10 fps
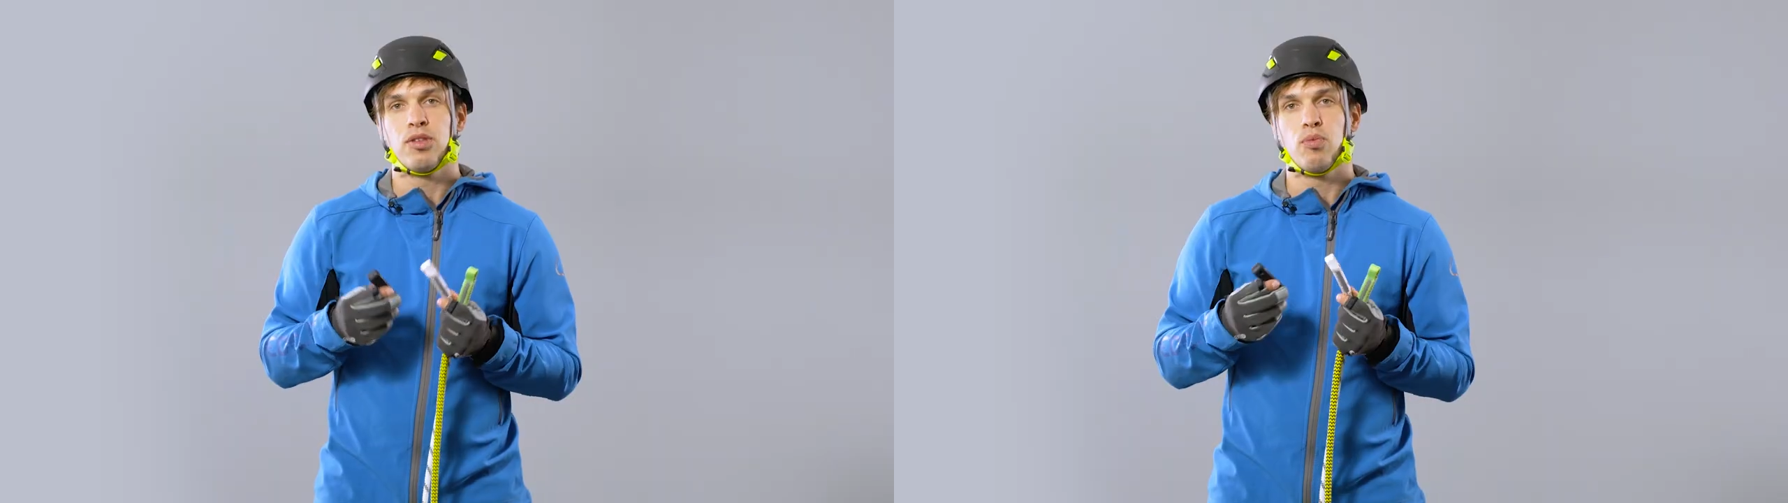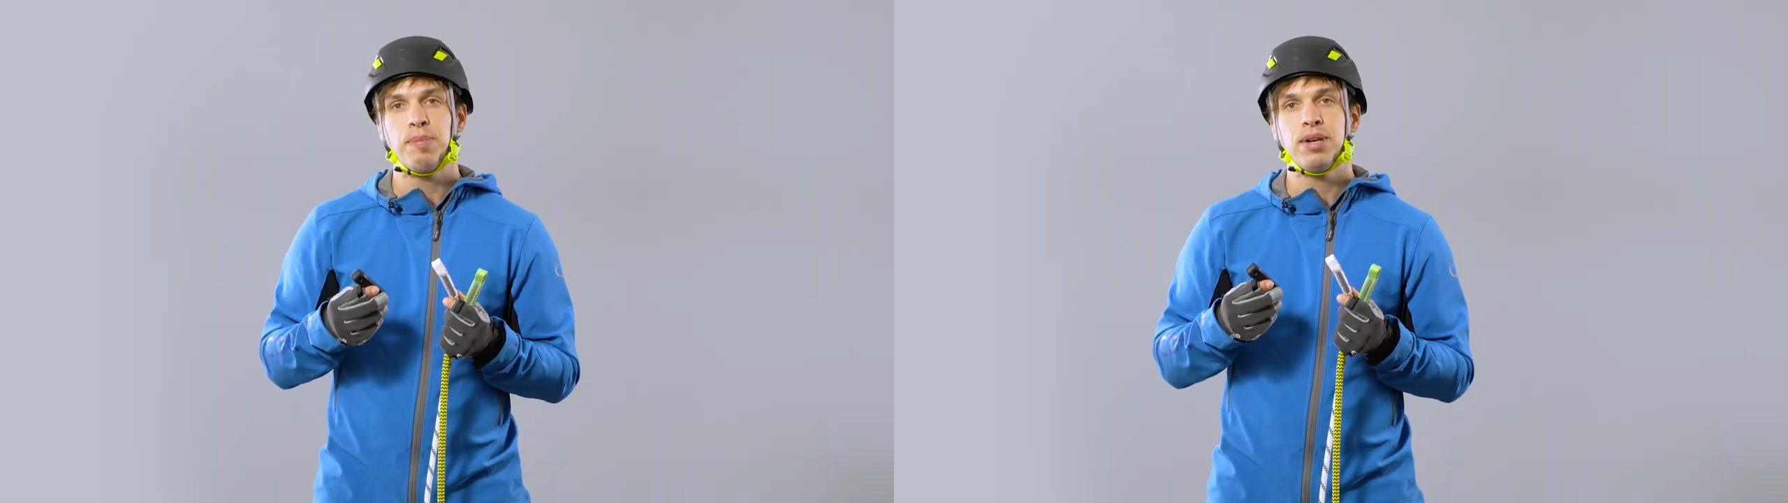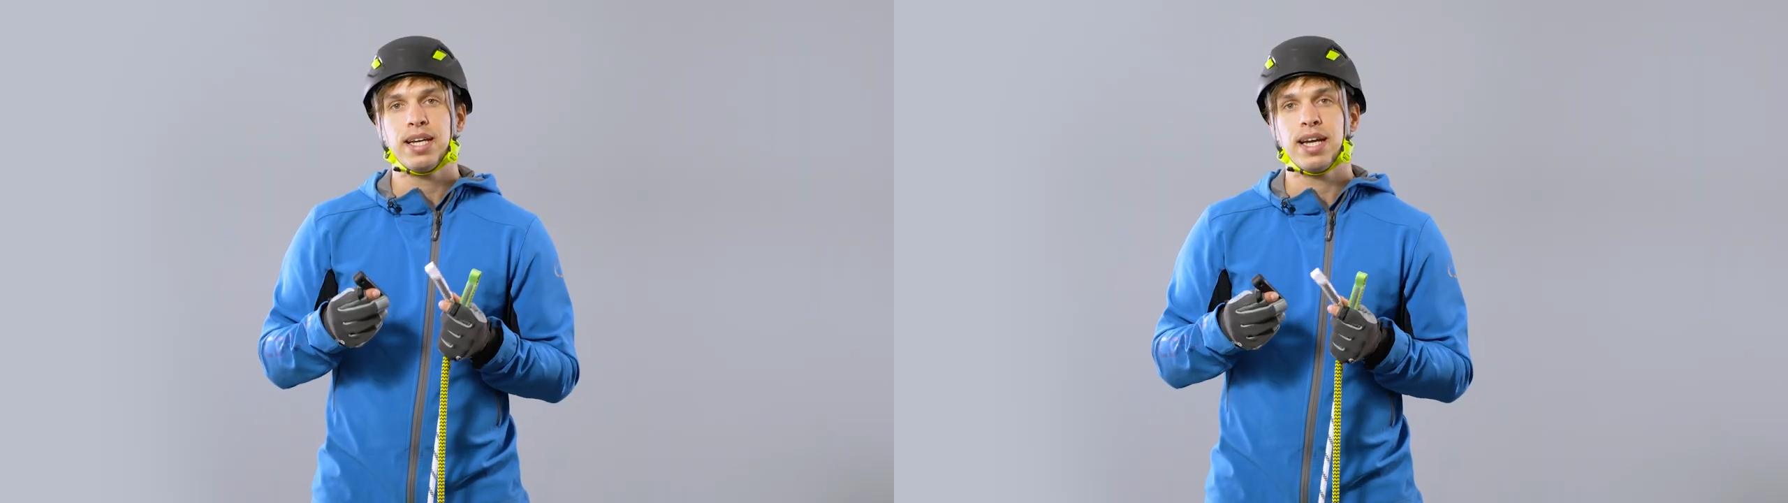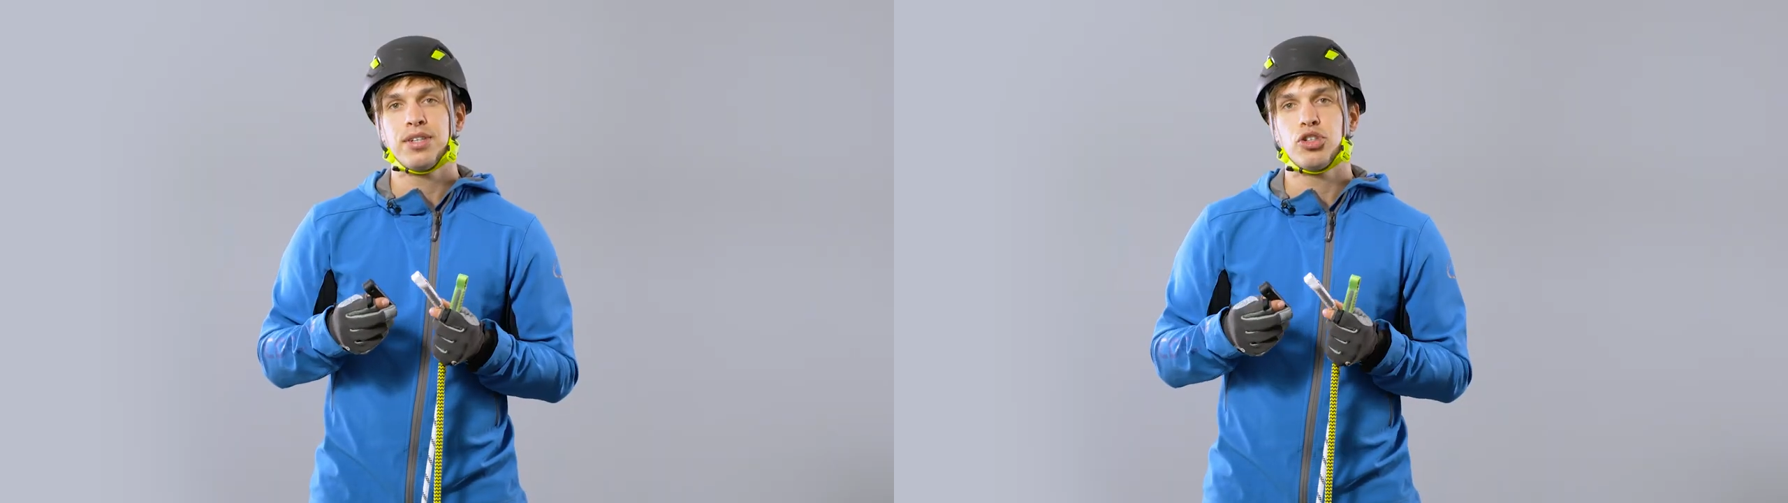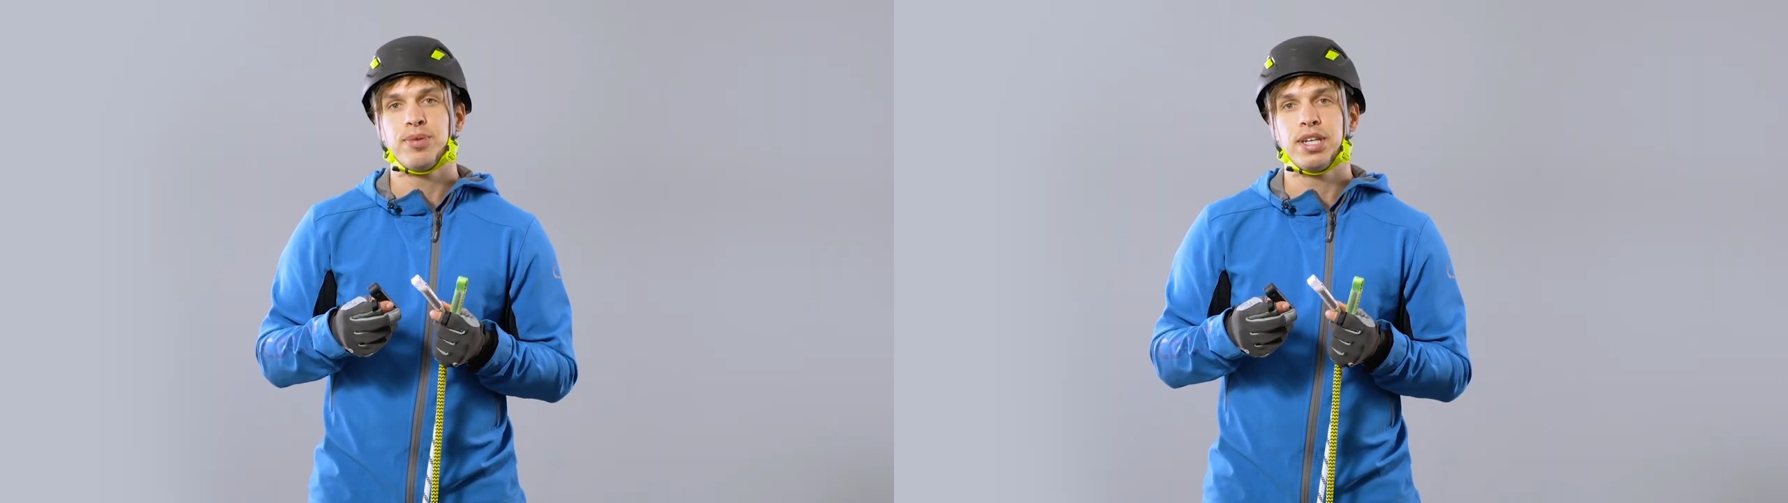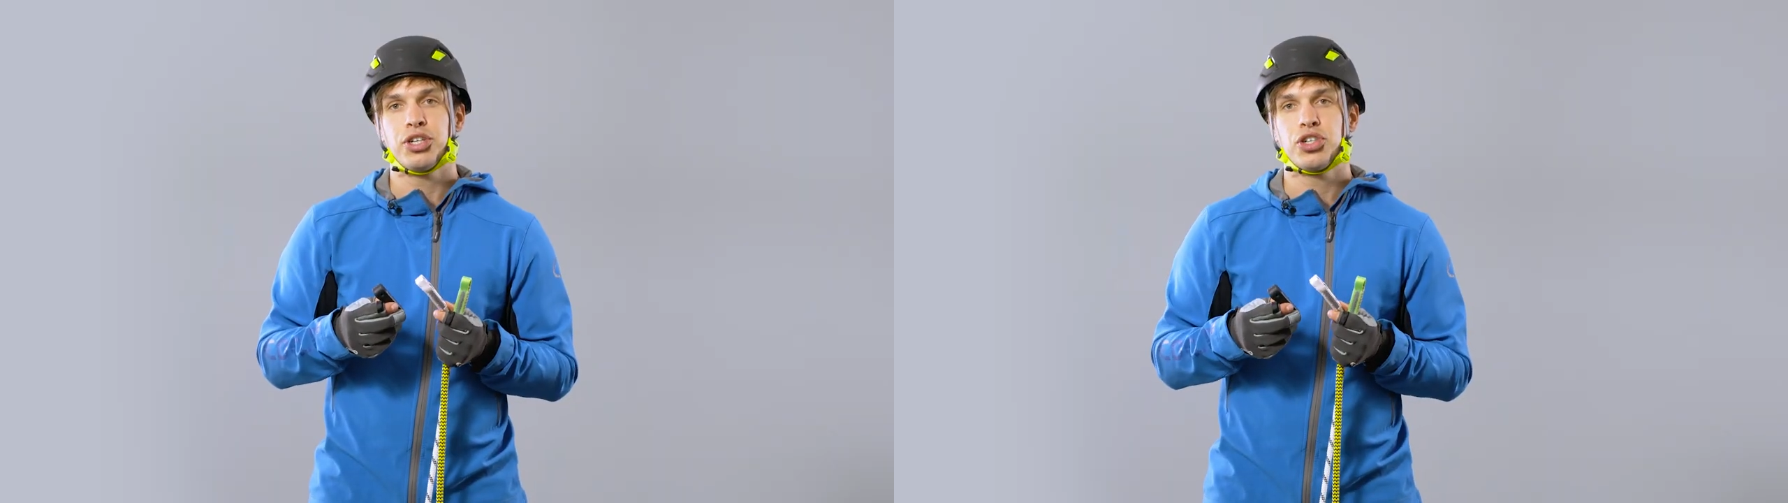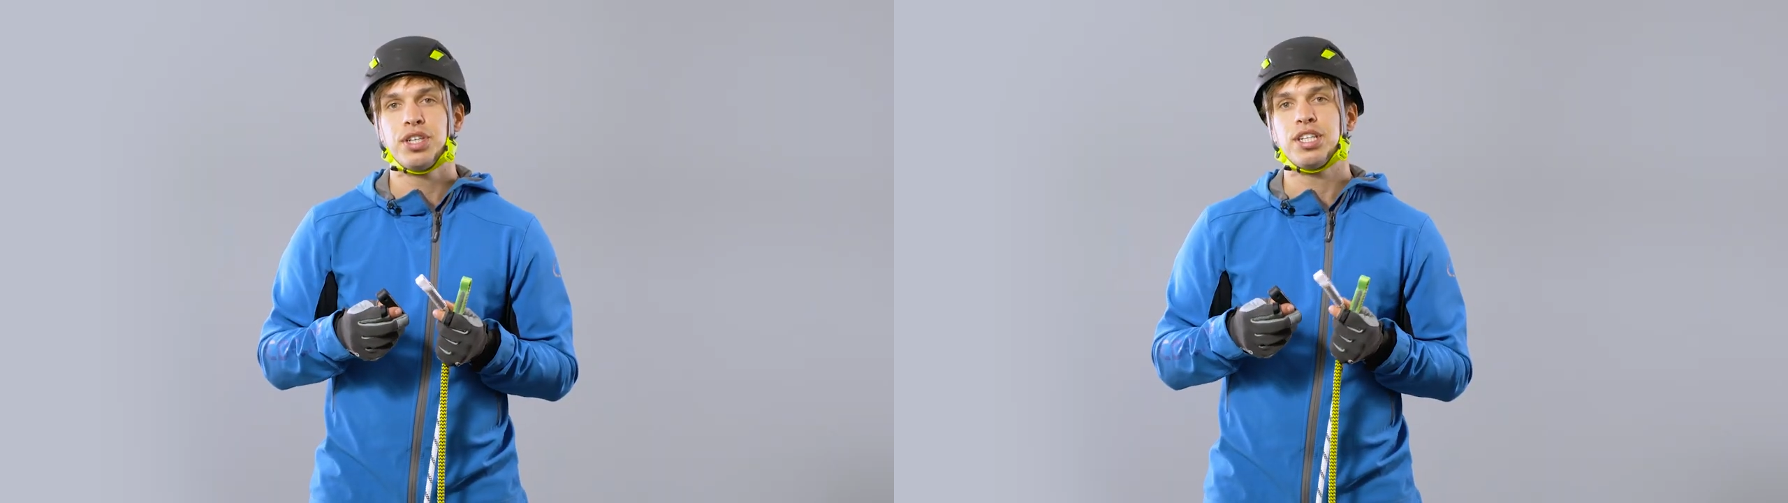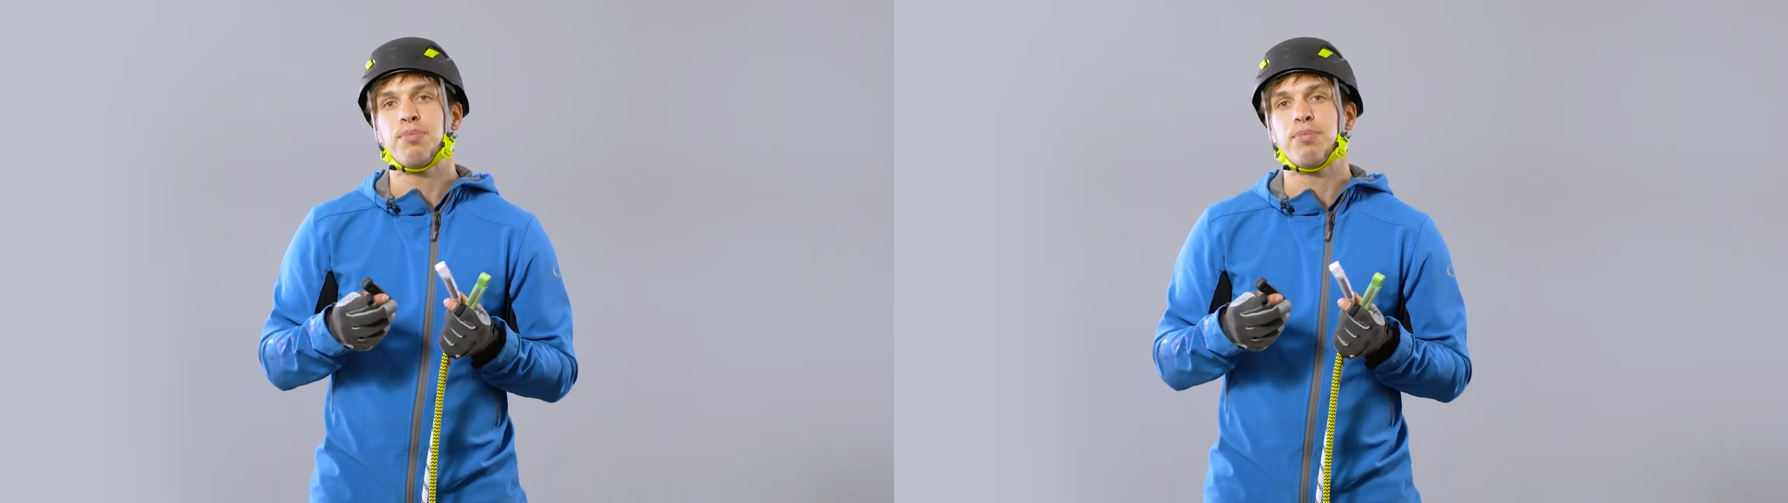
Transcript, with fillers: The weblink end termination,